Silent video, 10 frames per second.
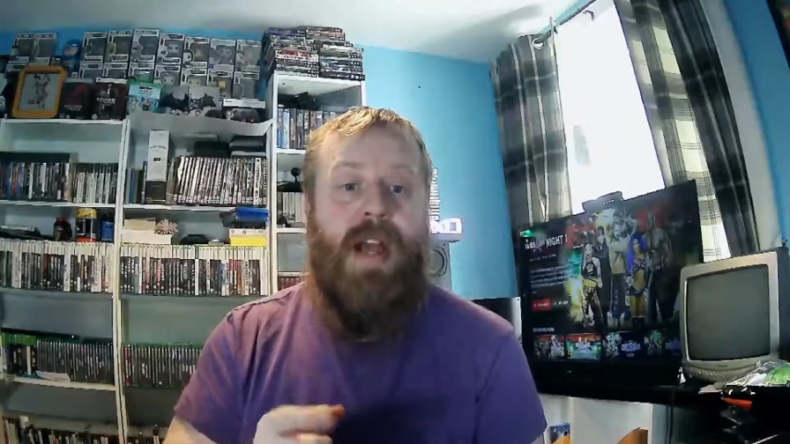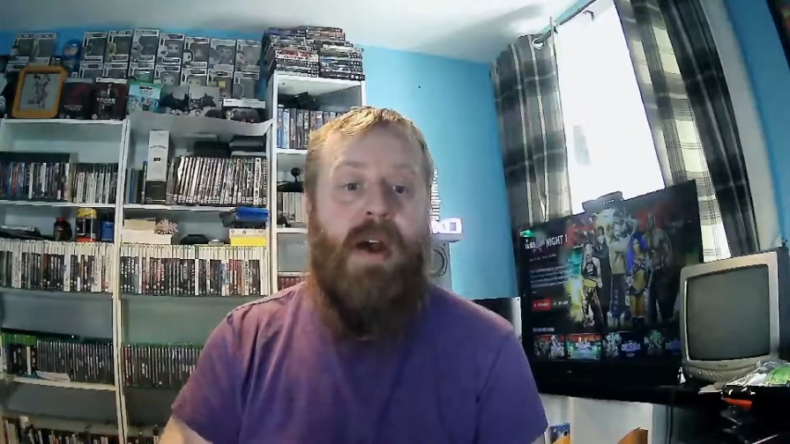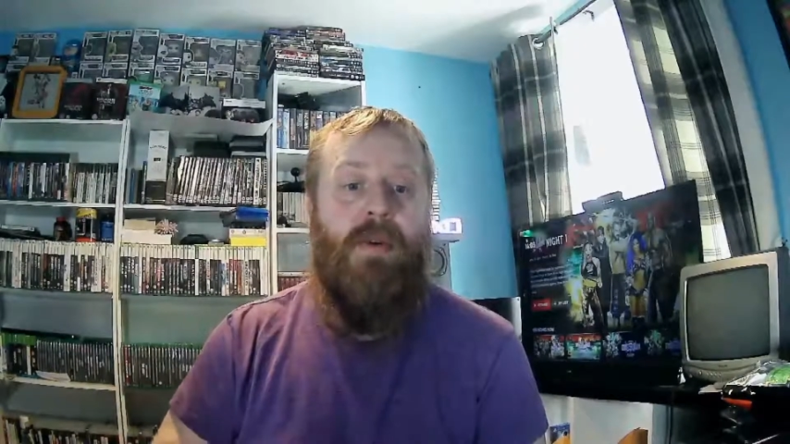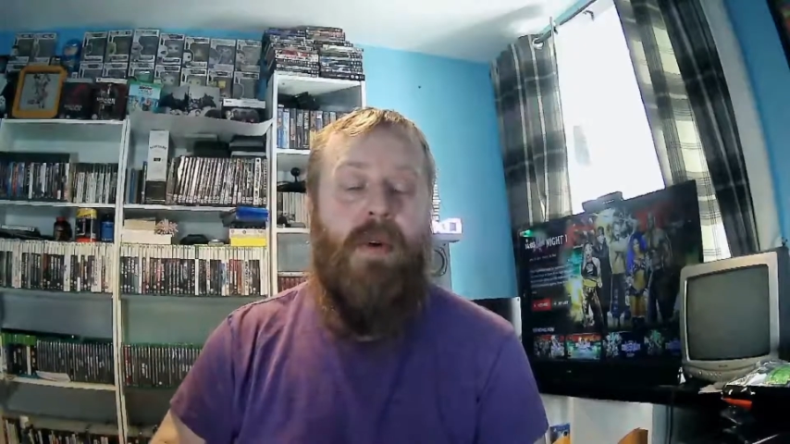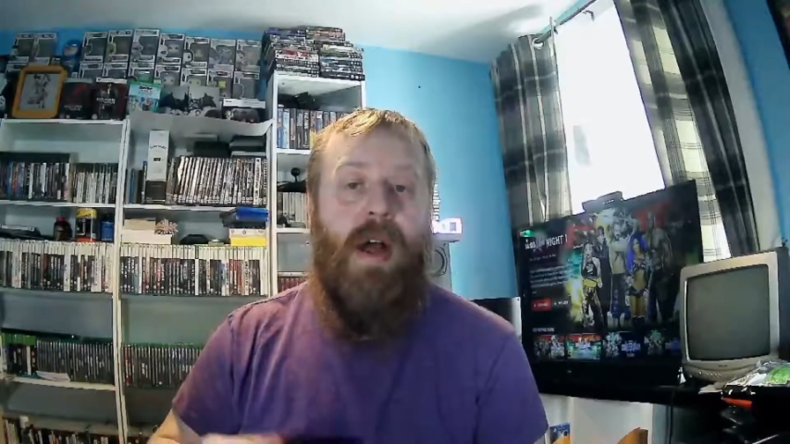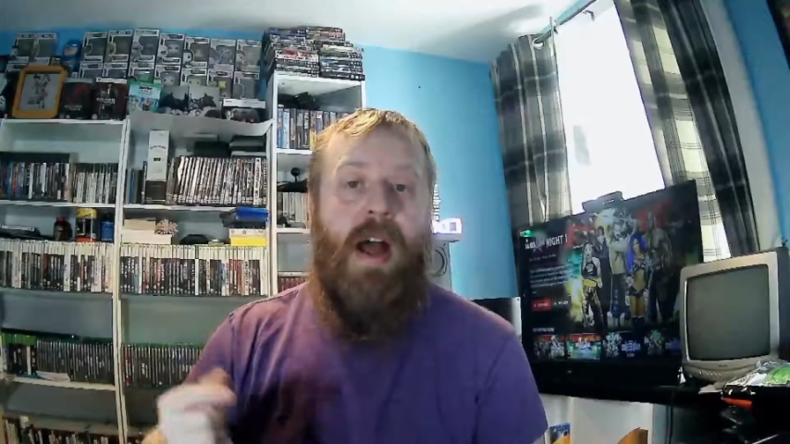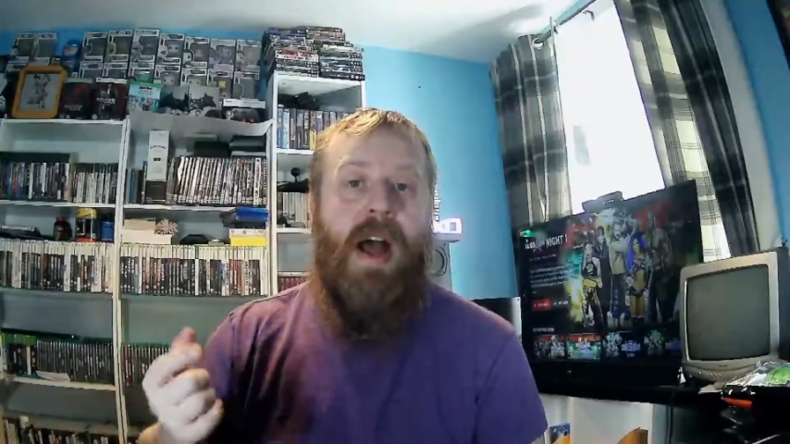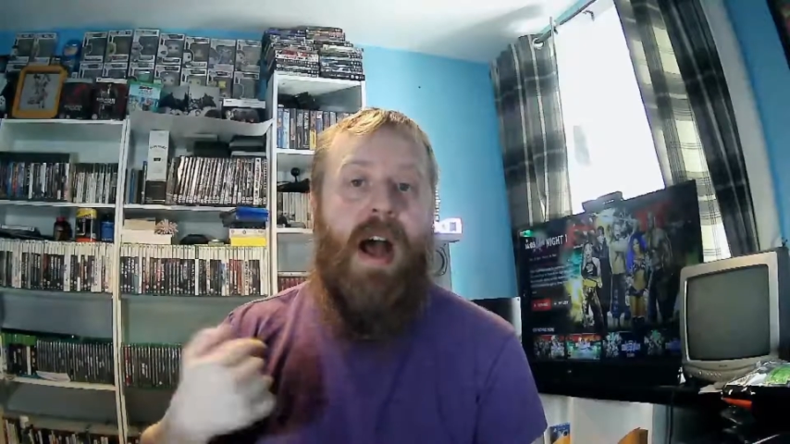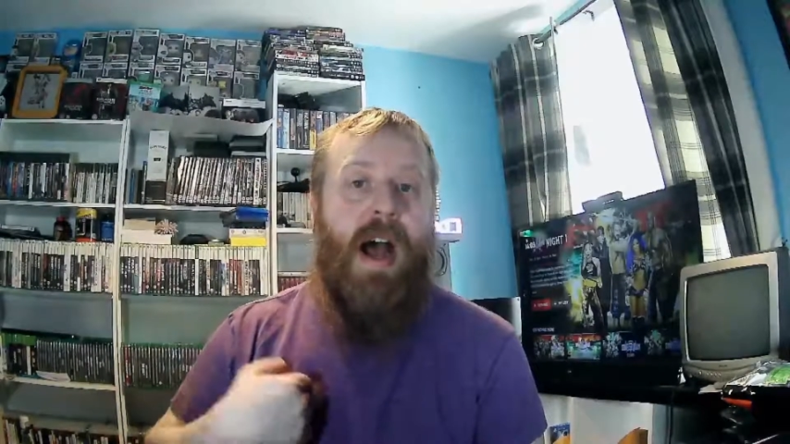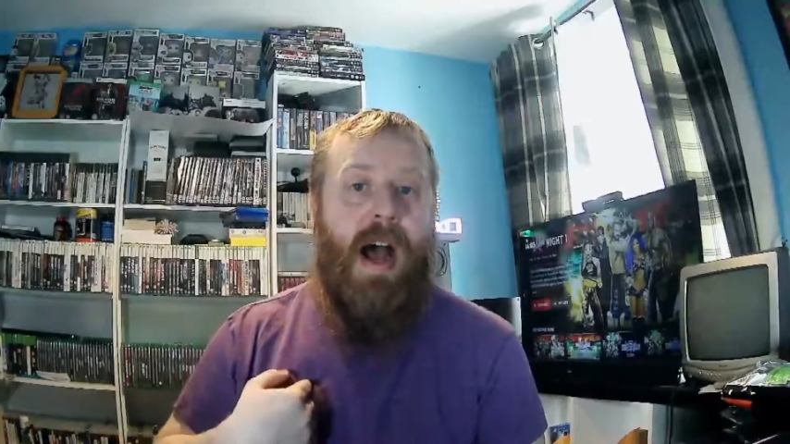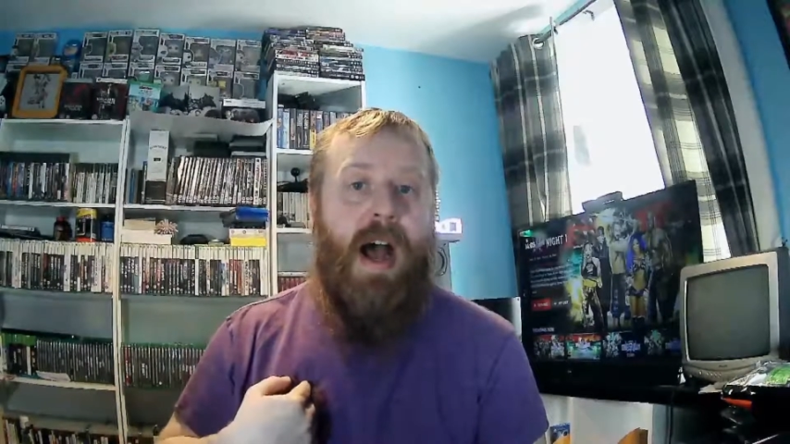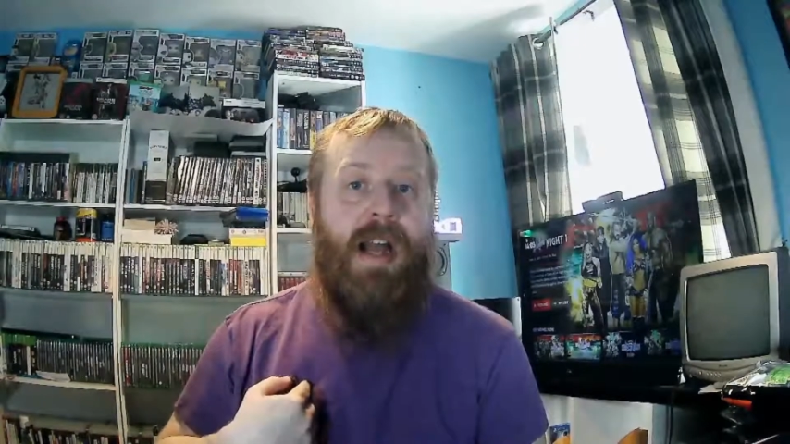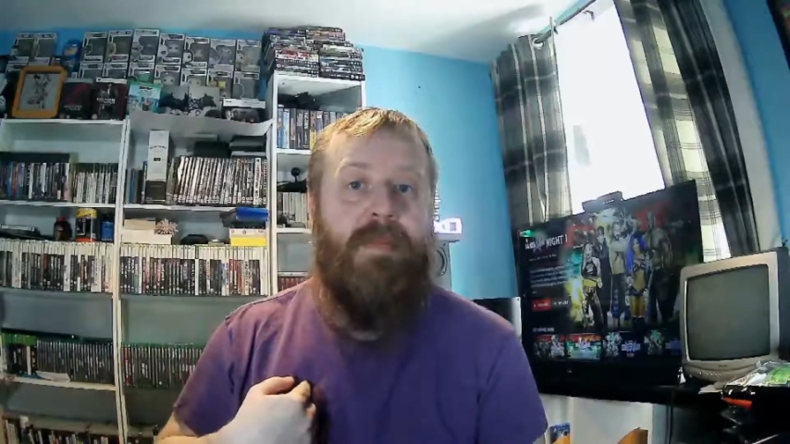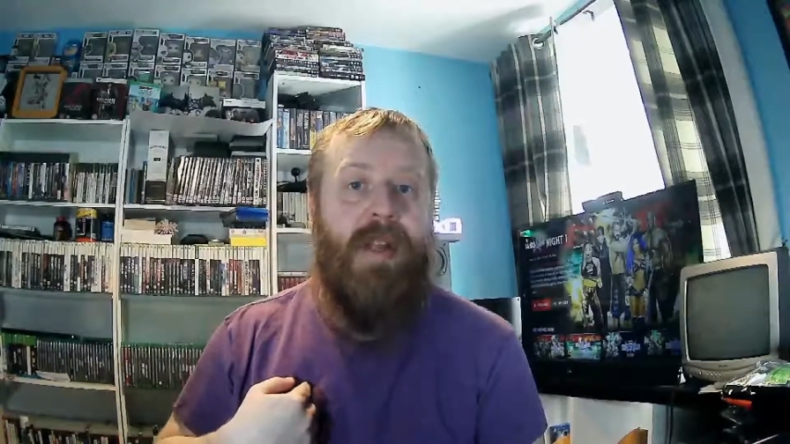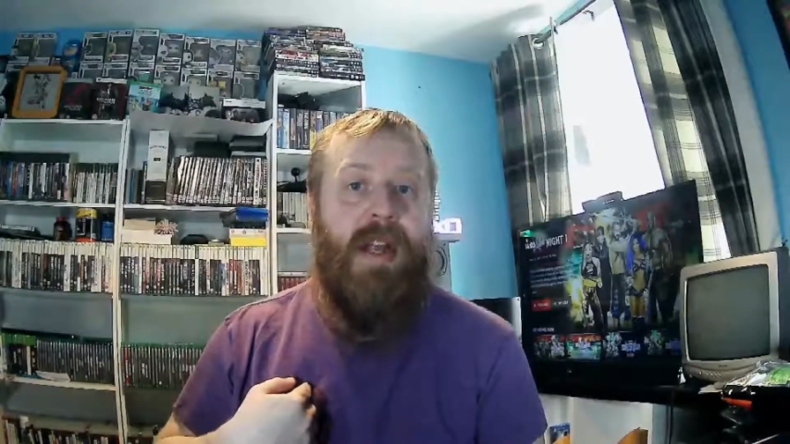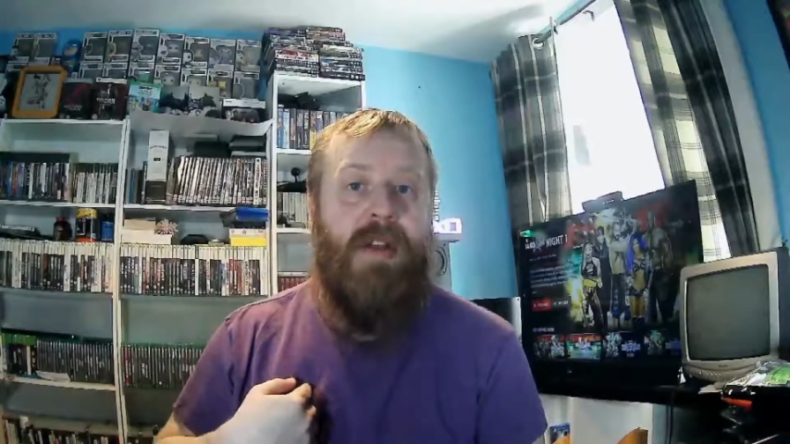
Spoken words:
out. I am the Ink